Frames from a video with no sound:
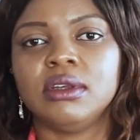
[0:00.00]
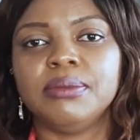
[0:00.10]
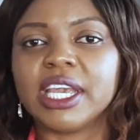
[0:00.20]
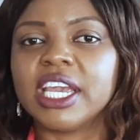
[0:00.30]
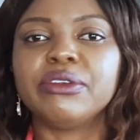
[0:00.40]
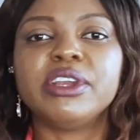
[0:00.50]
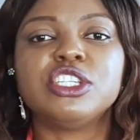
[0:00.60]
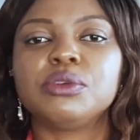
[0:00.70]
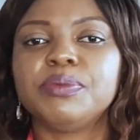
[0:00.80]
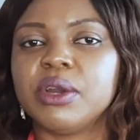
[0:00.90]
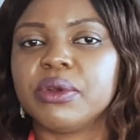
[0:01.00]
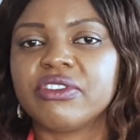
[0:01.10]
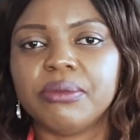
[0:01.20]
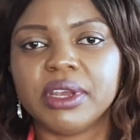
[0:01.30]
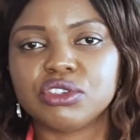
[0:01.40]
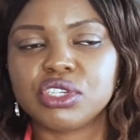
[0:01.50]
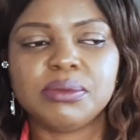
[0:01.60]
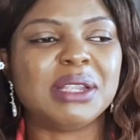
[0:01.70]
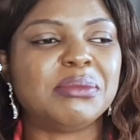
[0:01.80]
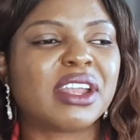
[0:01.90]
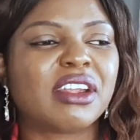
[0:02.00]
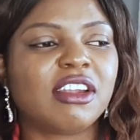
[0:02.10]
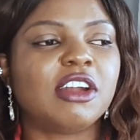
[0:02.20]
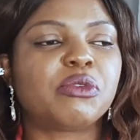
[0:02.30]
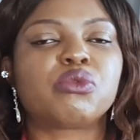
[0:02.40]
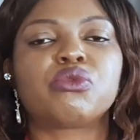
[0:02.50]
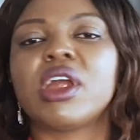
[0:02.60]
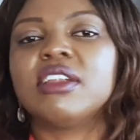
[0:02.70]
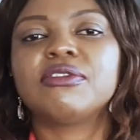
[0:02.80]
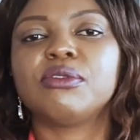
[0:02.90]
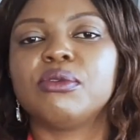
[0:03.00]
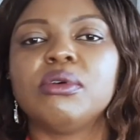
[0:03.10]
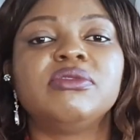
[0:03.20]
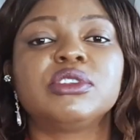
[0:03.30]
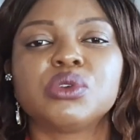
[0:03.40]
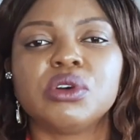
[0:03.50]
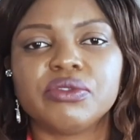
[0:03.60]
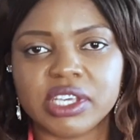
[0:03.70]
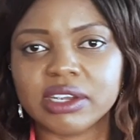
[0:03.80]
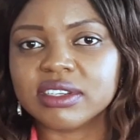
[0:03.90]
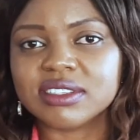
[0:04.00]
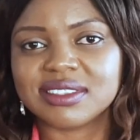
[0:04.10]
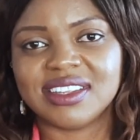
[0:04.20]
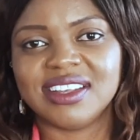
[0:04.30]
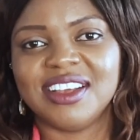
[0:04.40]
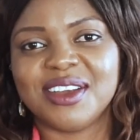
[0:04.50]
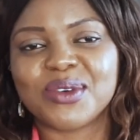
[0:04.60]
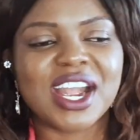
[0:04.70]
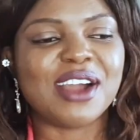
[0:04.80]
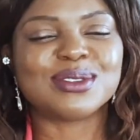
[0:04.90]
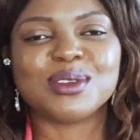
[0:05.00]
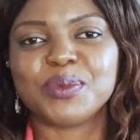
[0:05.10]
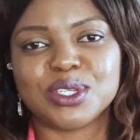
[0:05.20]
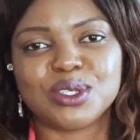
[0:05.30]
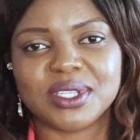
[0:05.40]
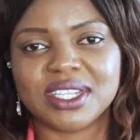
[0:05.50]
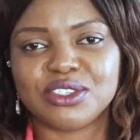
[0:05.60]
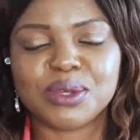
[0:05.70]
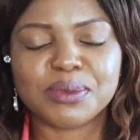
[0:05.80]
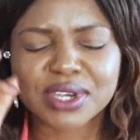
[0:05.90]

my career took me away from my dream, and my career ran for over 12 years where I was not pursuing the dream.